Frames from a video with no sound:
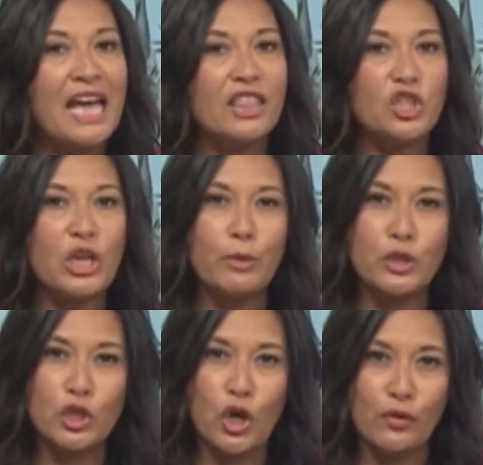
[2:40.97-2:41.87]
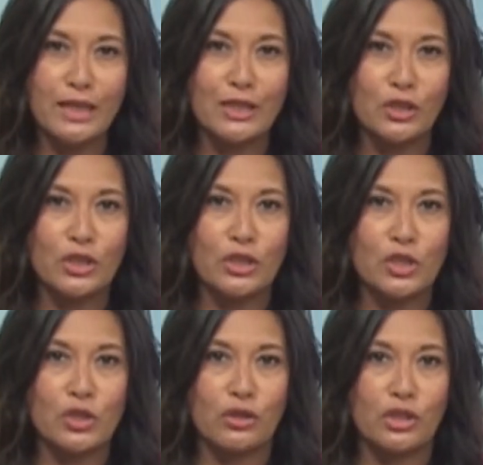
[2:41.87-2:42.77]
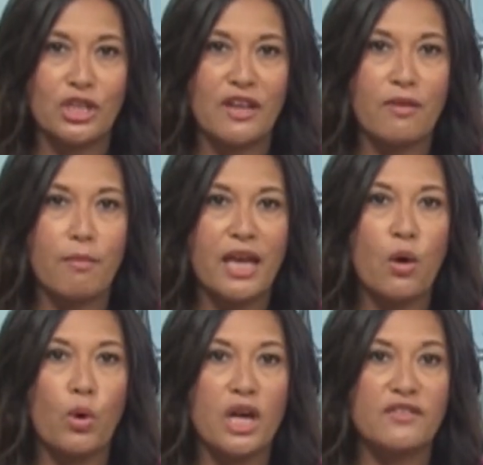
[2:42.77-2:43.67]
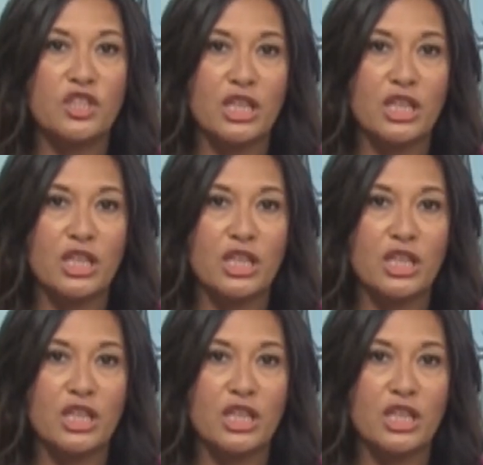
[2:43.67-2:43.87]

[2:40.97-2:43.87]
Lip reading: The ship is currently under construction at the Meyer-Werft